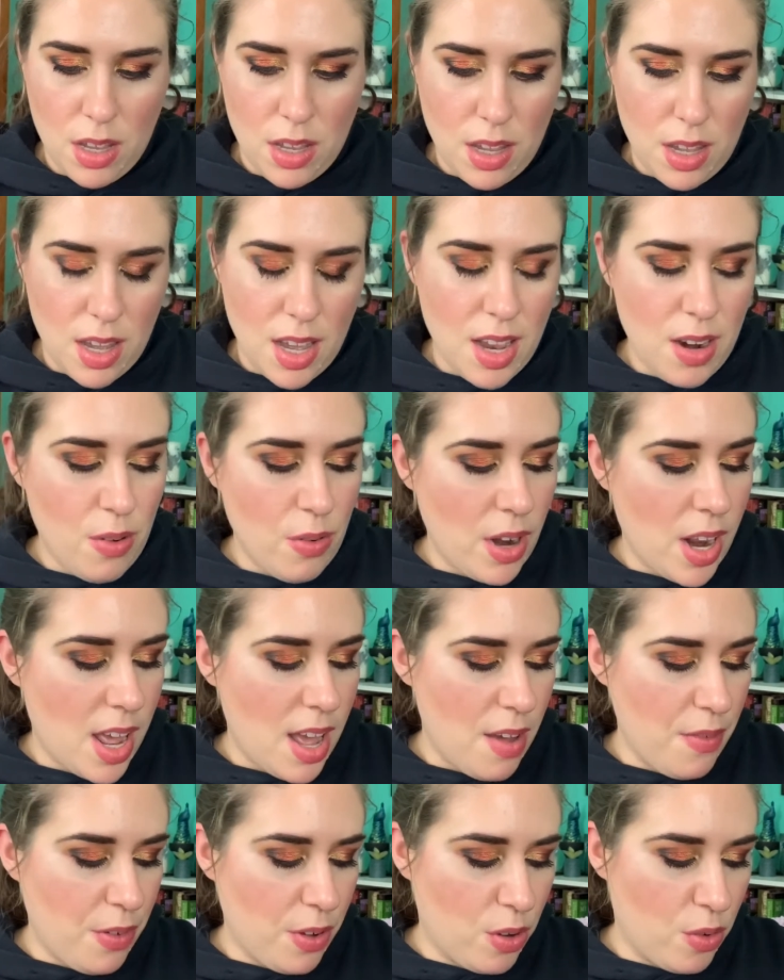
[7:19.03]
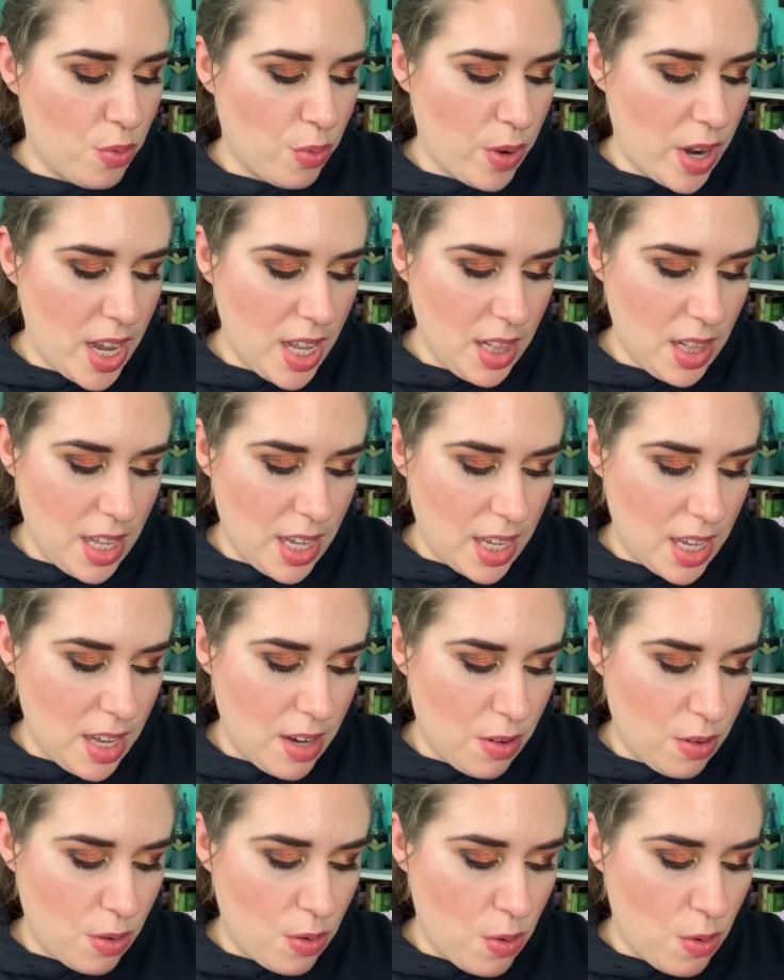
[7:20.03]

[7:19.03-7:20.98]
a great like inner